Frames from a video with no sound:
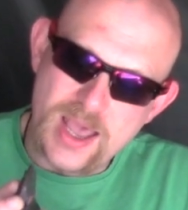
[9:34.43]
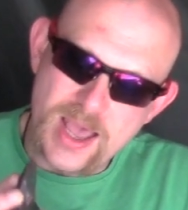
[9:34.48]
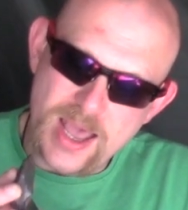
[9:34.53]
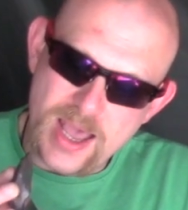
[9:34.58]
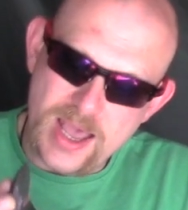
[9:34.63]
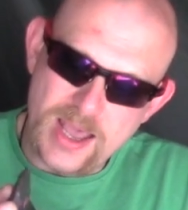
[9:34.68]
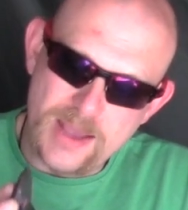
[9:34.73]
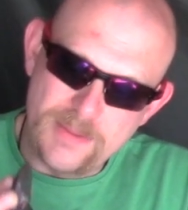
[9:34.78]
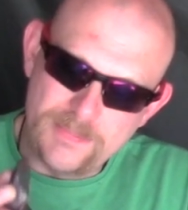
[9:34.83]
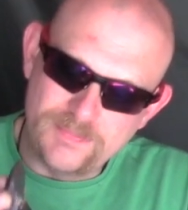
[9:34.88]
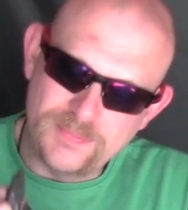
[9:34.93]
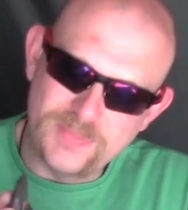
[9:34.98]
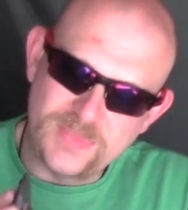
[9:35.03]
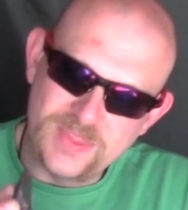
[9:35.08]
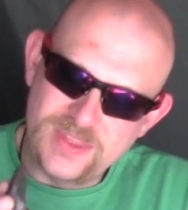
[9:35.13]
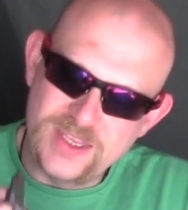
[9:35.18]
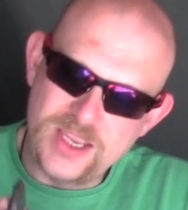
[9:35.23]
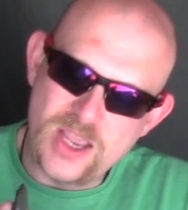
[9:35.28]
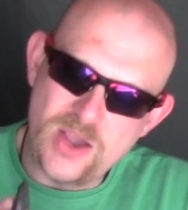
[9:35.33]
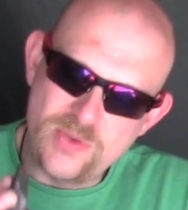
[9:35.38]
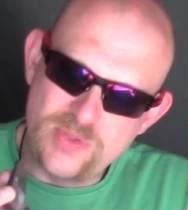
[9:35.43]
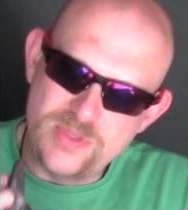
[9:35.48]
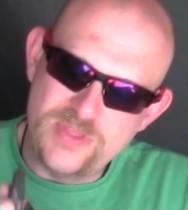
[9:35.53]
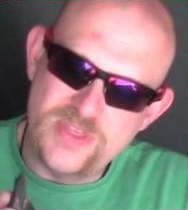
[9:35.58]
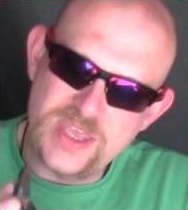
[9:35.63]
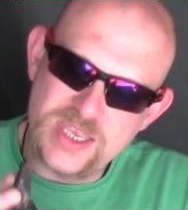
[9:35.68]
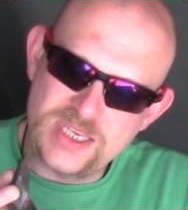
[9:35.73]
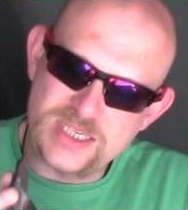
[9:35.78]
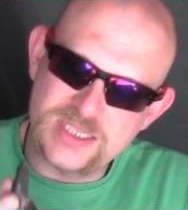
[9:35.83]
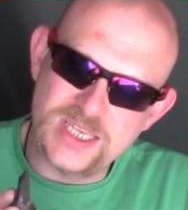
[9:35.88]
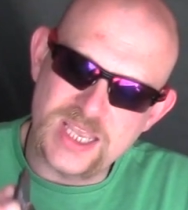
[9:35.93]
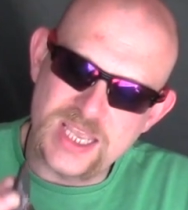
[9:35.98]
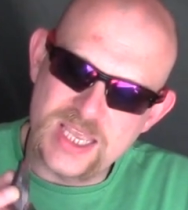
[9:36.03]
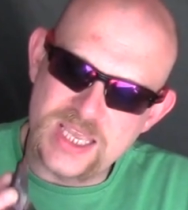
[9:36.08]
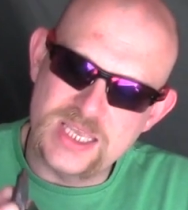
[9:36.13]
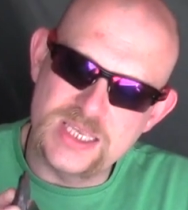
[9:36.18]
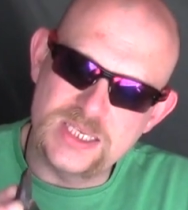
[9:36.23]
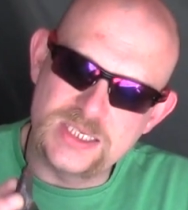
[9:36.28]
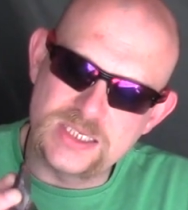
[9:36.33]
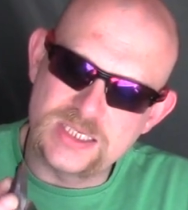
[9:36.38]
You know, this
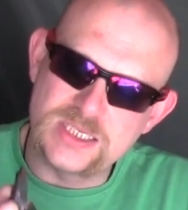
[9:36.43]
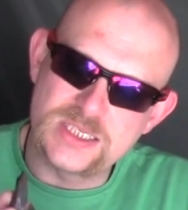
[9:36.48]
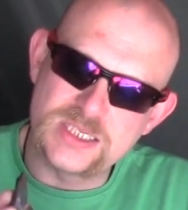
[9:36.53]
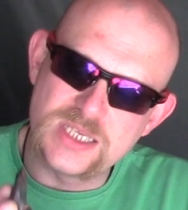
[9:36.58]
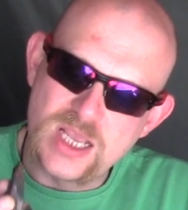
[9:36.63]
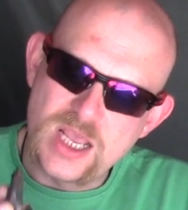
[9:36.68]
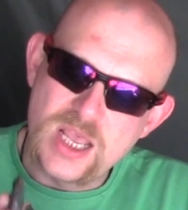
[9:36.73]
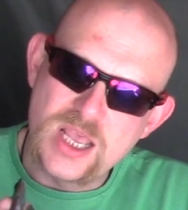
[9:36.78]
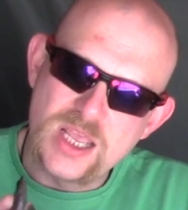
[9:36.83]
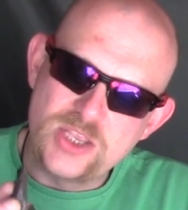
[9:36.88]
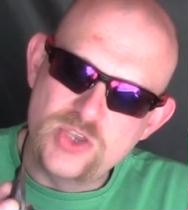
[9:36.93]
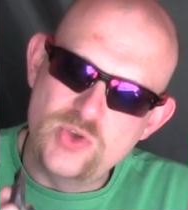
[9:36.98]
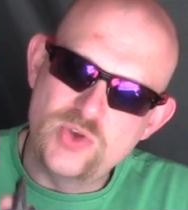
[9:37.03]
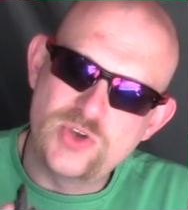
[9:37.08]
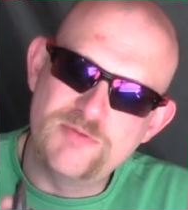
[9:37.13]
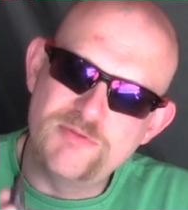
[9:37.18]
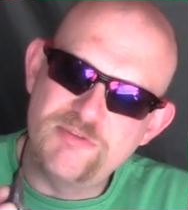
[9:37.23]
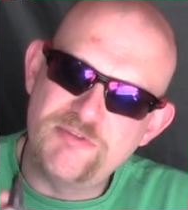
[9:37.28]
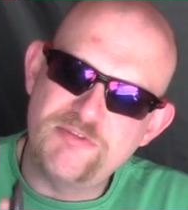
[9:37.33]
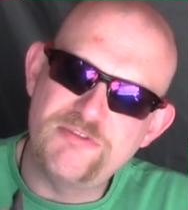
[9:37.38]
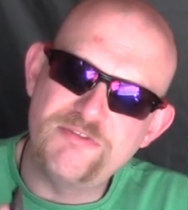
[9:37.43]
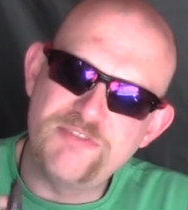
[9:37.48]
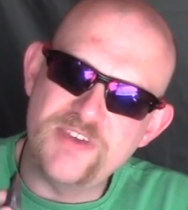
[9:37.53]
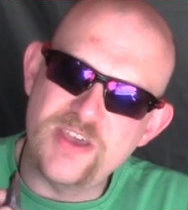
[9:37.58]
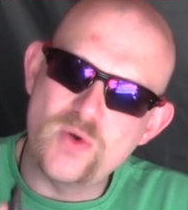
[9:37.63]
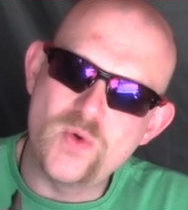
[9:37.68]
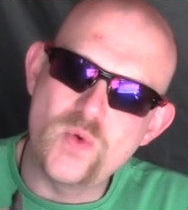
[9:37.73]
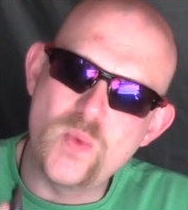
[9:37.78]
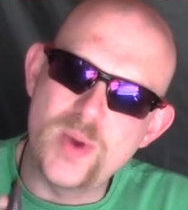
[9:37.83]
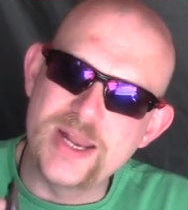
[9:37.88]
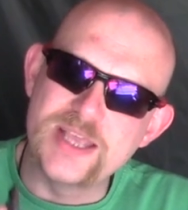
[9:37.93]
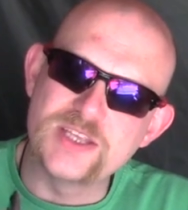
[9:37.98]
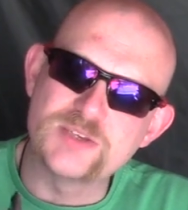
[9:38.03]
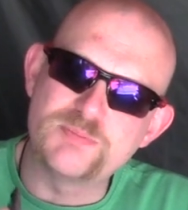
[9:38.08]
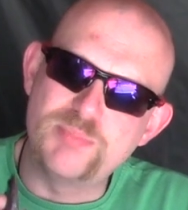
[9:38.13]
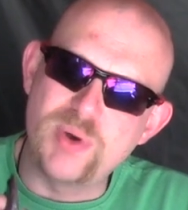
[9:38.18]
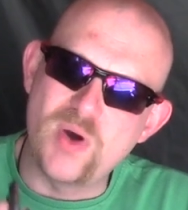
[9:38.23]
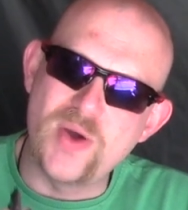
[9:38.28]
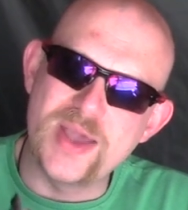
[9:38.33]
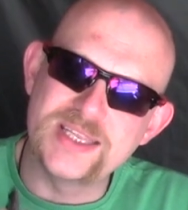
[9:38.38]
is, you can feel when it's
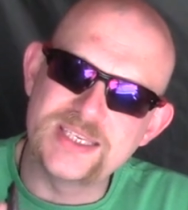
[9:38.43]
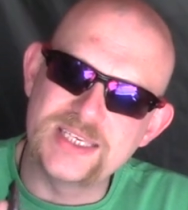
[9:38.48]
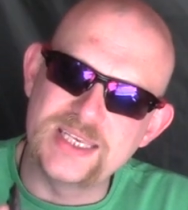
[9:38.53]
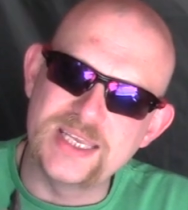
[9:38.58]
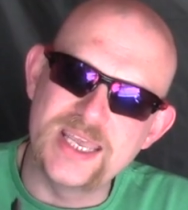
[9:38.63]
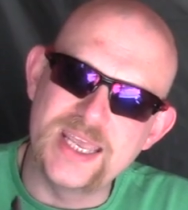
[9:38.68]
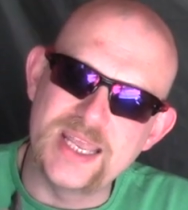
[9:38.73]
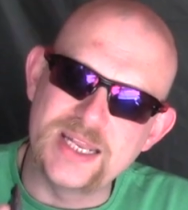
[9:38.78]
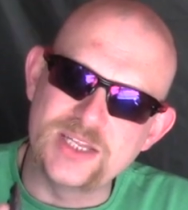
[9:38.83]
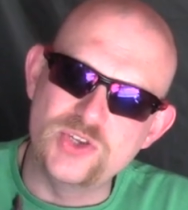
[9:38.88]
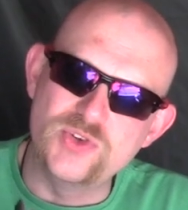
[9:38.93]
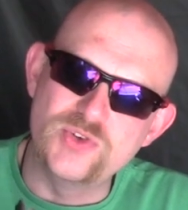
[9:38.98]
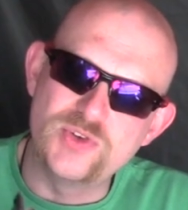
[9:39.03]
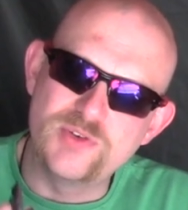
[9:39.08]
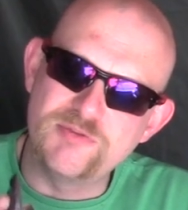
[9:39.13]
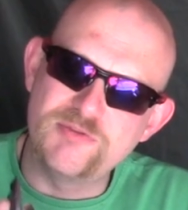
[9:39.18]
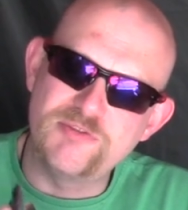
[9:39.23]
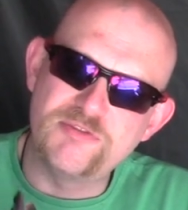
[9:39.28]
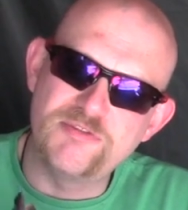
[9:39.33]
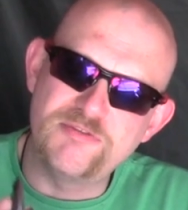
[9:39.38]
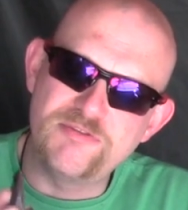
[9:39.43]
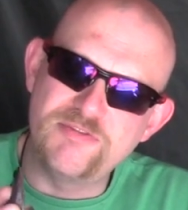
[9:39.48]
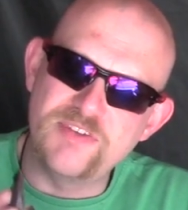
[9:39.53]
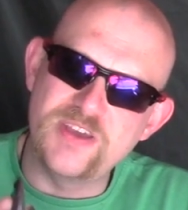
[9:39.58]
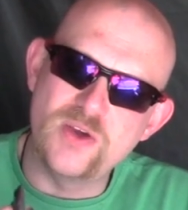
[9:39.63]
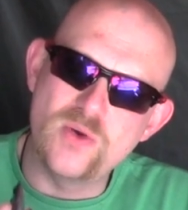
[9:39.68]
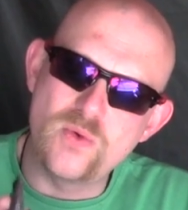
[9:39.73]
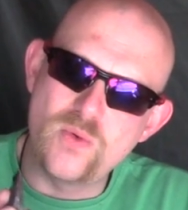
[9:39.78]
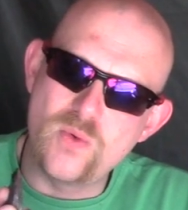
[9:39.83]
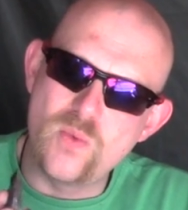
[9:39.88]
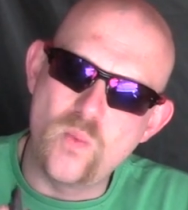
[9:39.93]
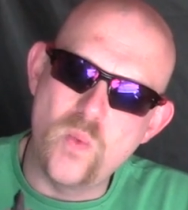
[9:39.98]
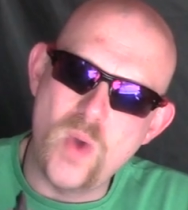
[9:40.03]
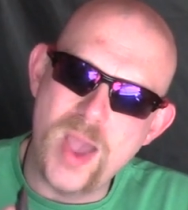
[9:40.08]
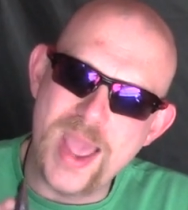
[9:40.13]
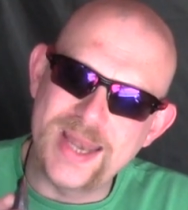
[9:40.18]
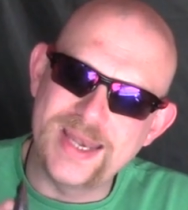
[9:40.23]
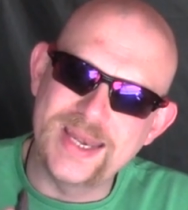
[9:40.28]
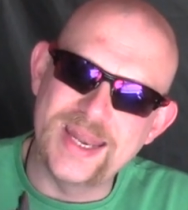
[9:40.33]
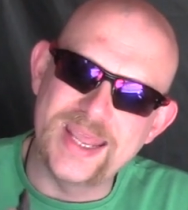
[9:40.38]
biting in, you can feel
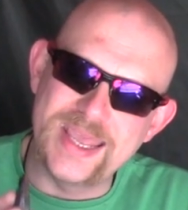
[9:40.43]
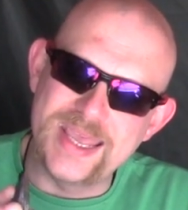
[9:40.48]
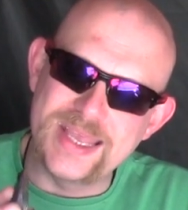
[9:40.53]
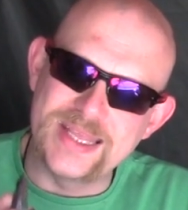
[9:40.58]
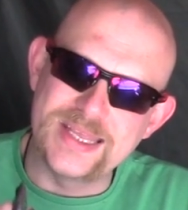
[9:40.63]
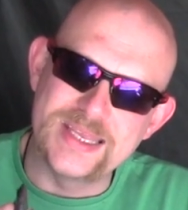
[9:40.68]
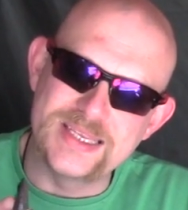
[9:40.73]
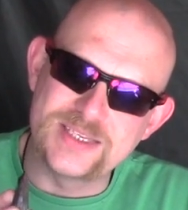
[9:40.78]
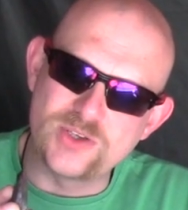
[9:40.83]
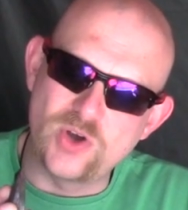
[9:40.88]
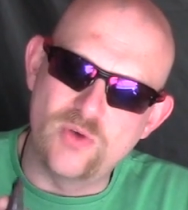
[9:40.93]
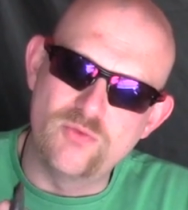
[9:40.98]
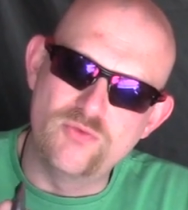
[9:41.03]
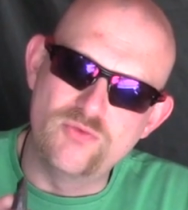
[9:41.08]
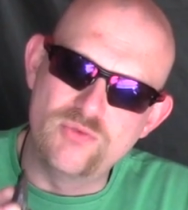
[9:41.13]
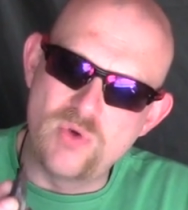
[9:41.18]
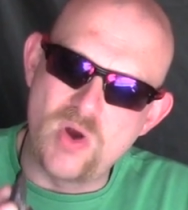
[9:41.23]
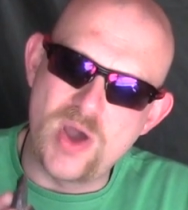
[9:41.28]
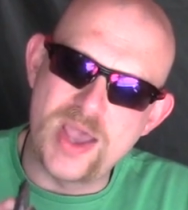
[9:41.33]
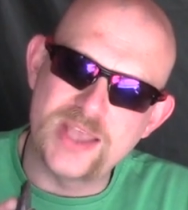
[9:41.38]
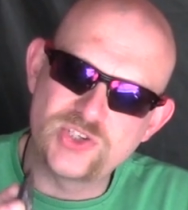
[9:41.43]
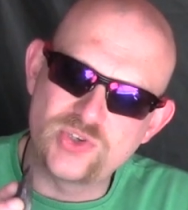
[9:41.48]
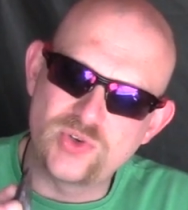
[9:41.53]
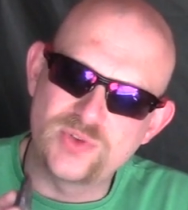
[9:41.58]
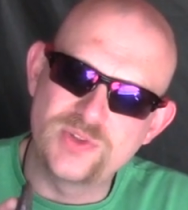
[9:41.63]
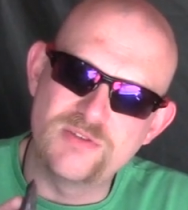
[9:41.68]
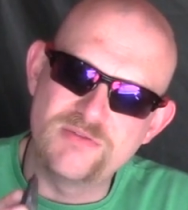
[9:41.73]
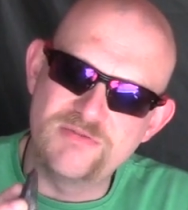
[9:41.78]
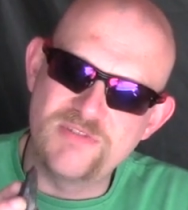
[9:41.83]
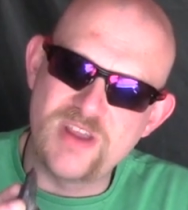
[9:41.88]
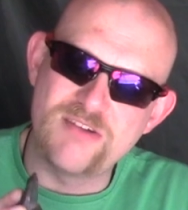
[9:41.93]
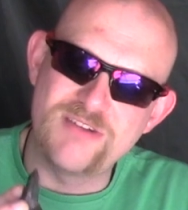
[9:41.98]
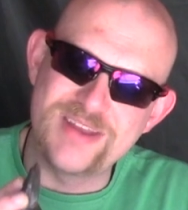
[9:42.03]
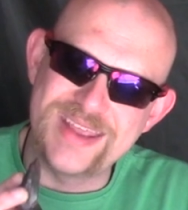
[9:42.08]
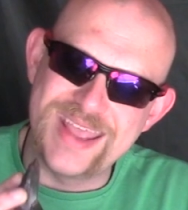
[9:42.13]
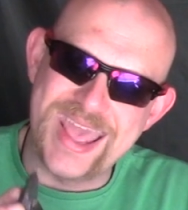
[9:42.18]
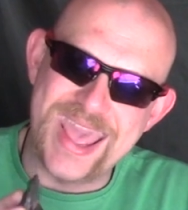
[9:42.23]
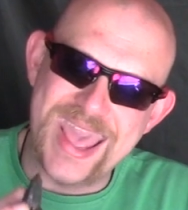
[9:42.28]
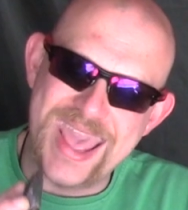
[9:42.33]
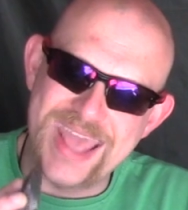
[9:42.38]
when it is right on the
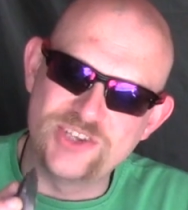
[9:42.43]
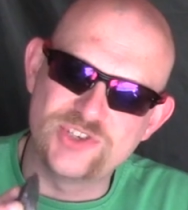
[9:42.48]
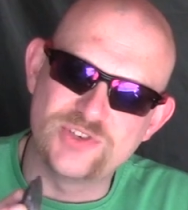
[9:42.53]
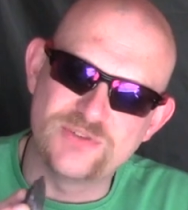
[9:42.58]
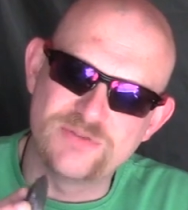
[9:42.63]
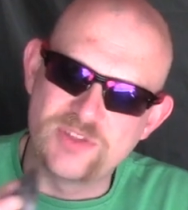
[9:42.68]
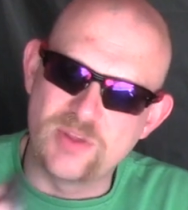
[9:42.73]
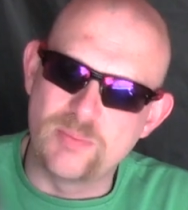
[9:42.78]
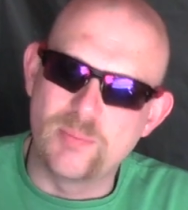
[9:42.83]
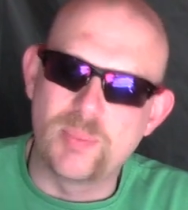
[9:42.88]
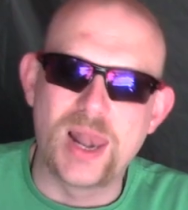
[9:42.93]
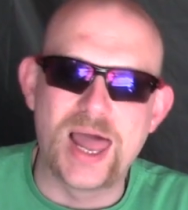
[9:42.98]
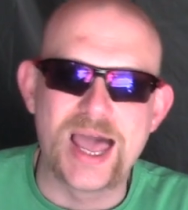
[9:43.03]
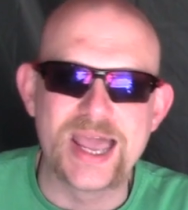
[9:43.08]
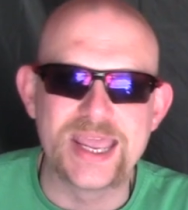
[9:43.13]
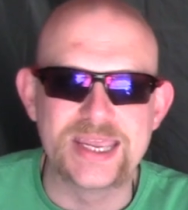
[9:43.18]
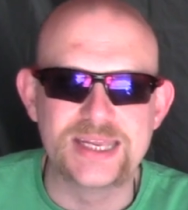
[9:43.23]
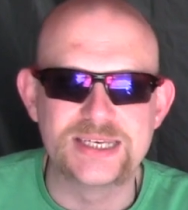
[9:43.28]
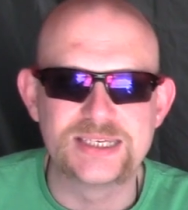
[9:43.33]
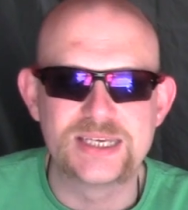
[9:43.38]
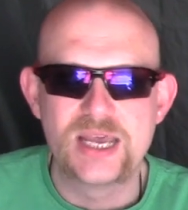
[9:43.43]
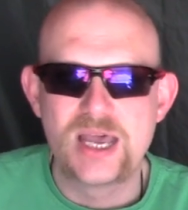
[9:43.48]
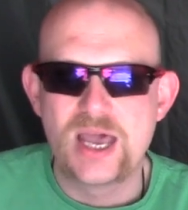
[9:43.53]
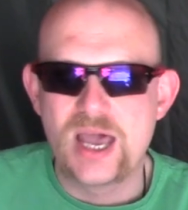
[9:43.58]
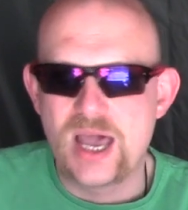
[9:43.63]
very edge of the blade,